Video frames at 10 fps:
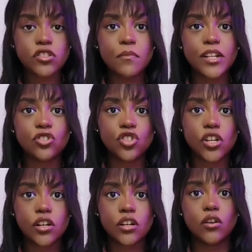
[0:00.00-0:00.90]
to
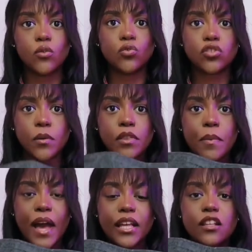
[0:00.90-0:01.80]
mention also with the
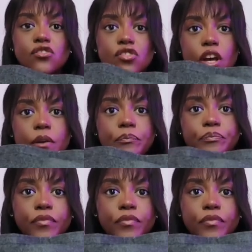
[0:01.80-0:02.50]
bag insert,